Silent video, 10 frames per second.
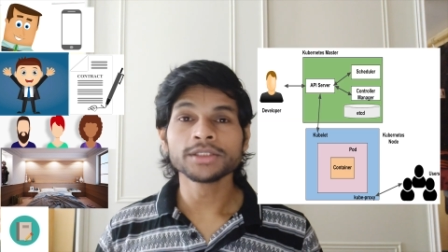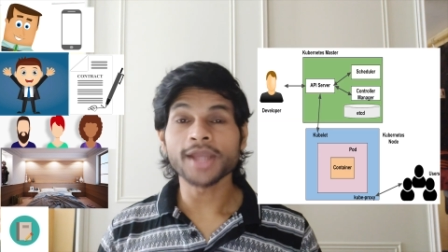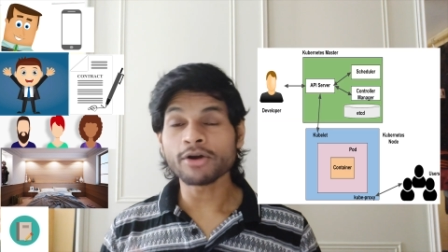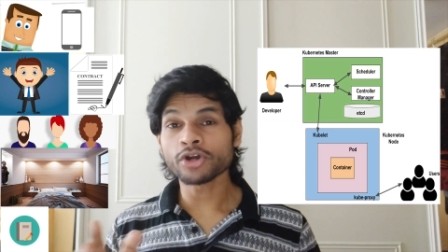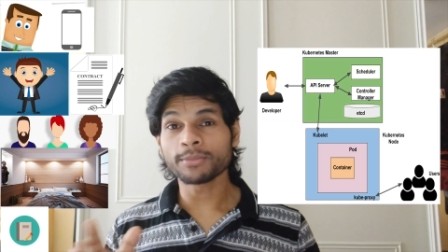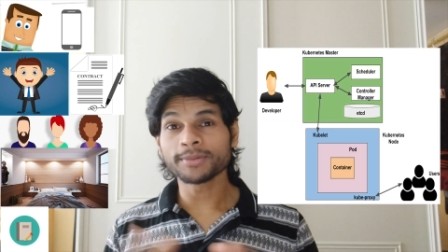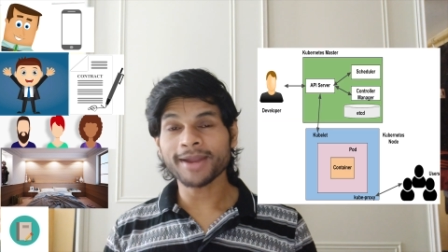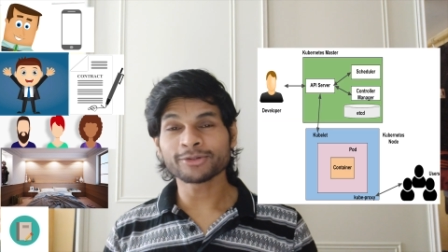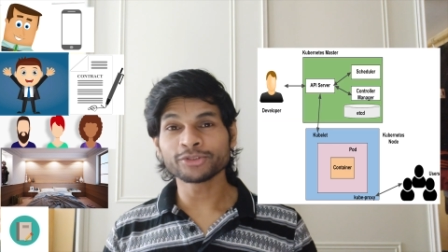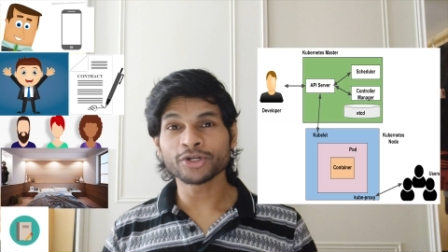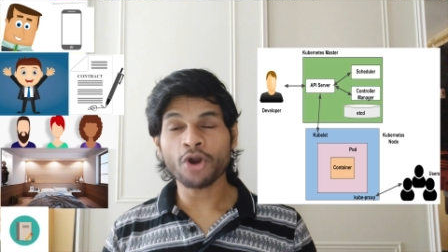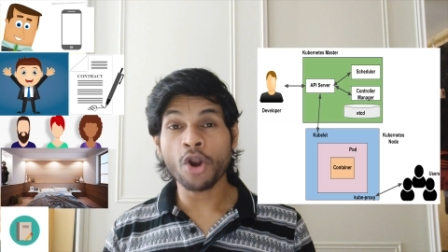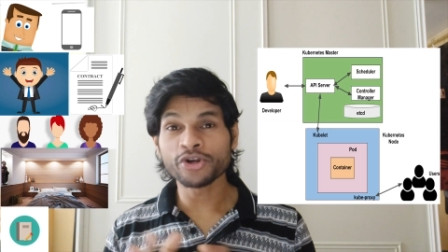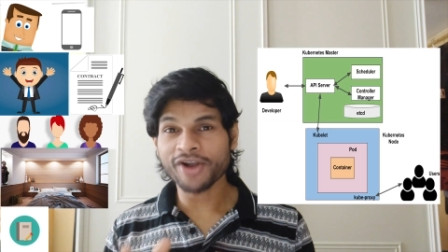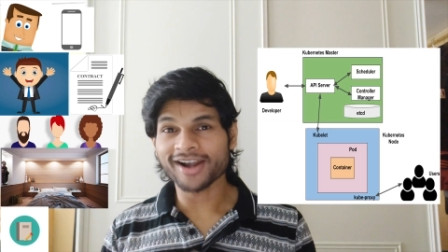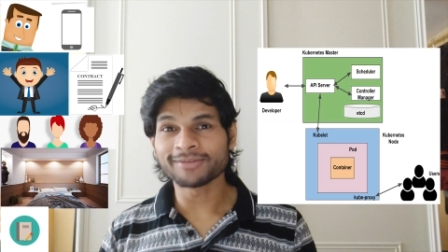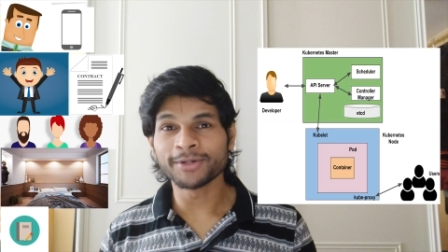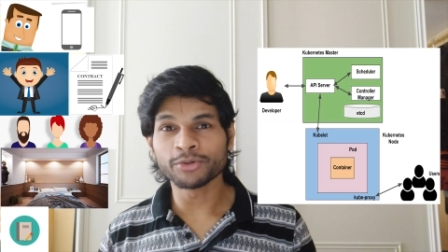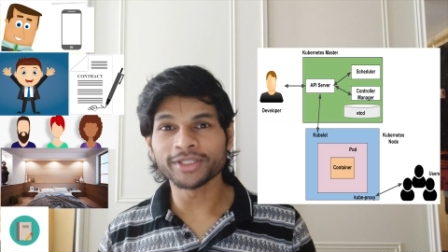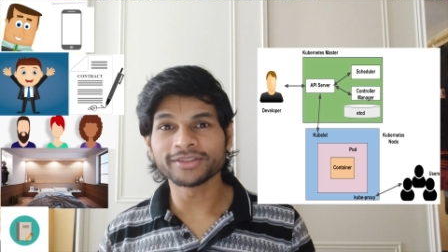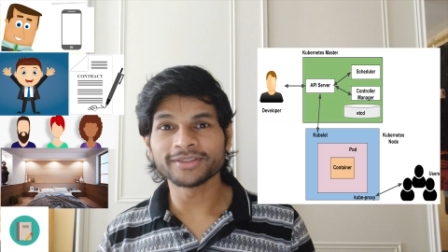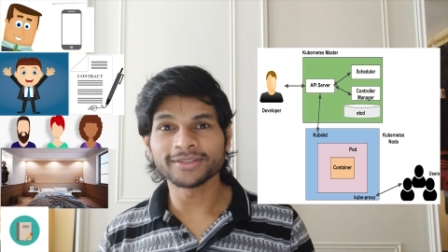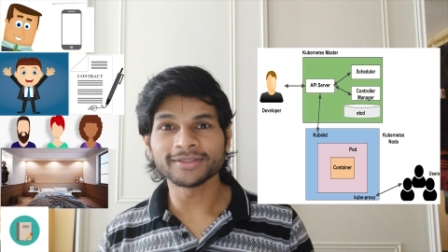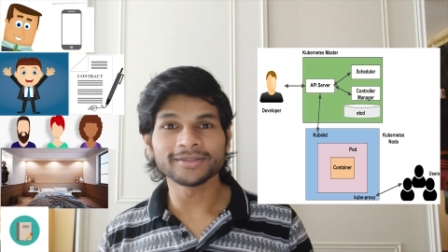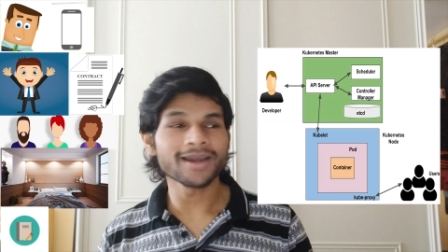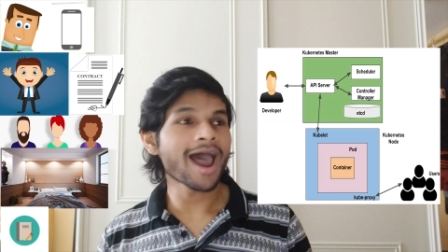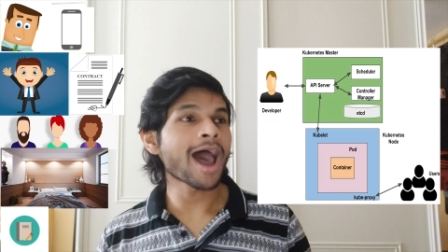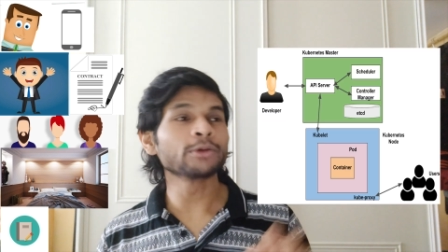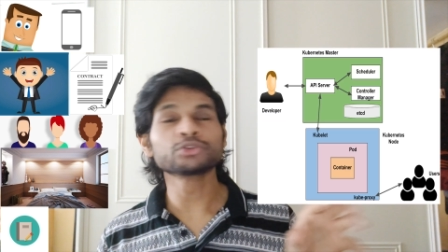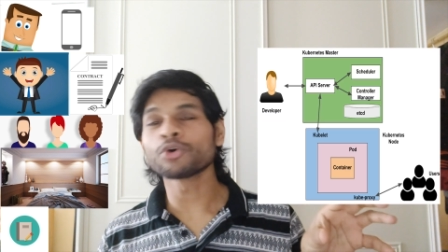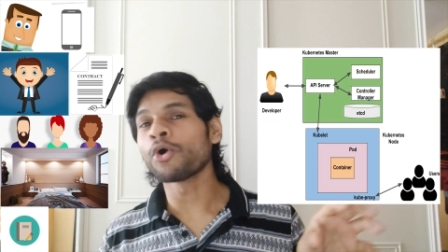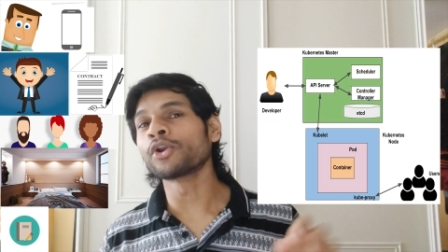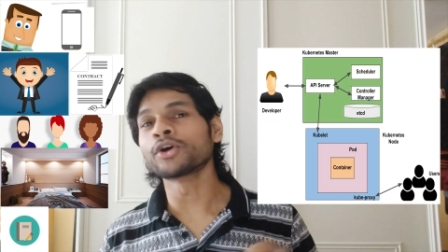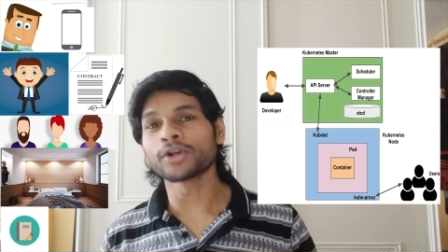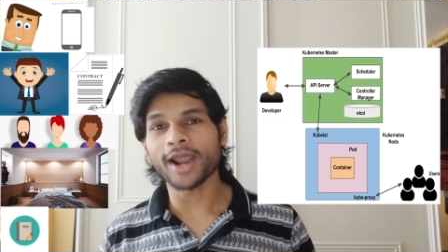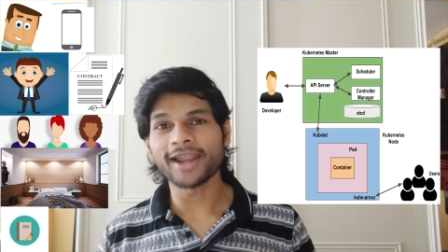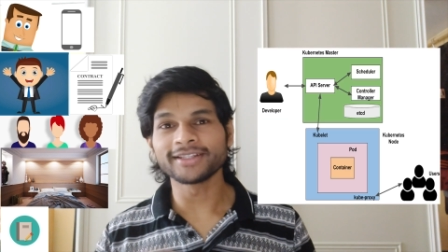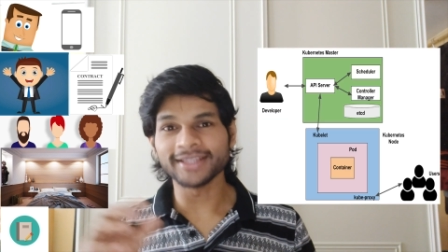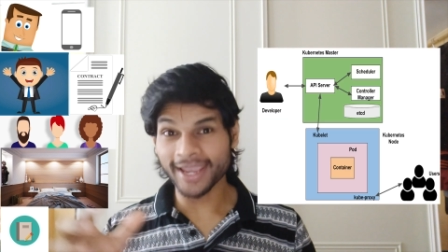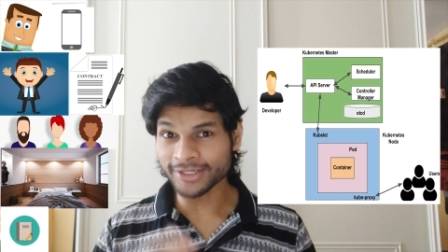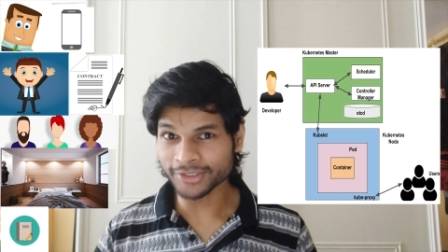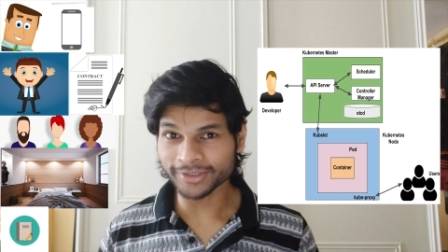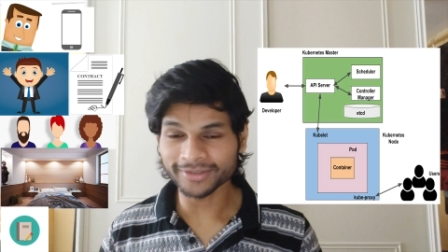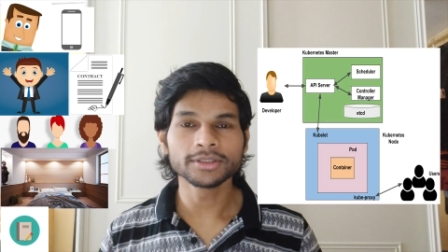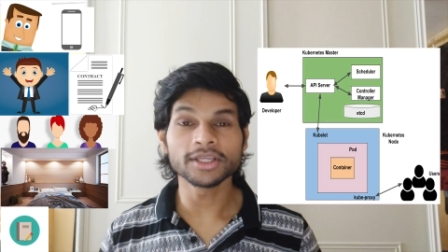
Now coming back to the contract between the house owner and the agent.